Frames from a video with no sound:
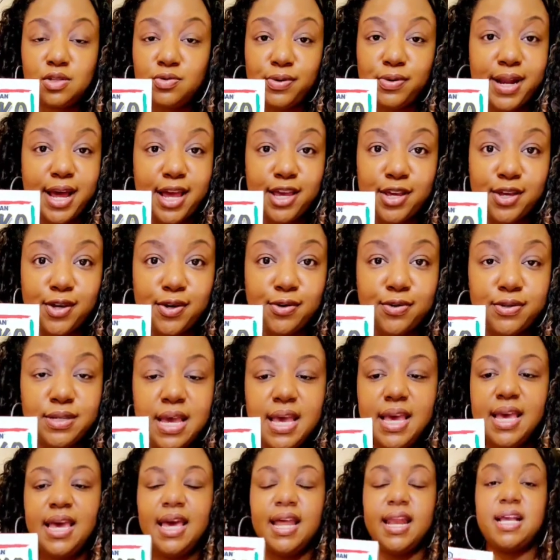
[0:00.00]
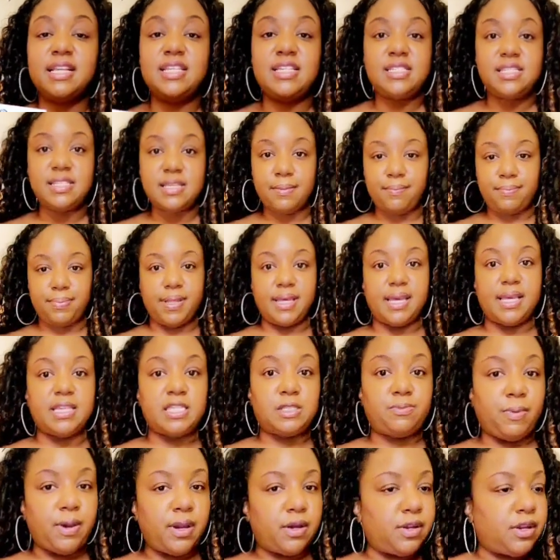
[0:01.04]
This is what I use, and I just simply
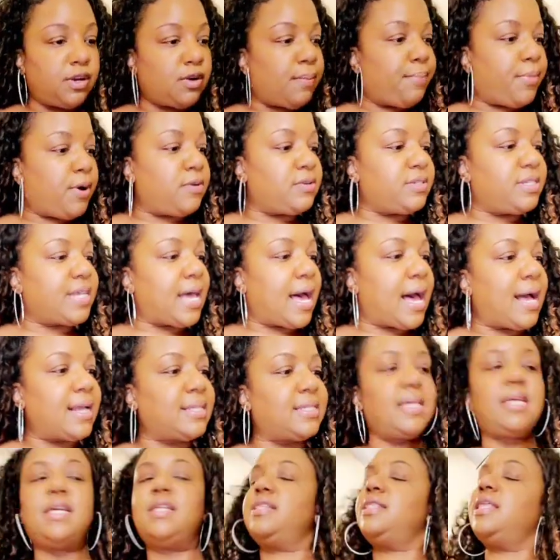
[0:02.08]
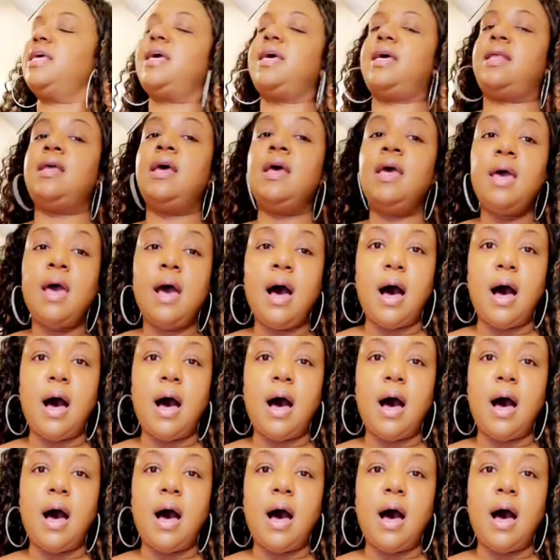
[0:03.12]
sprinkle it on both sides and then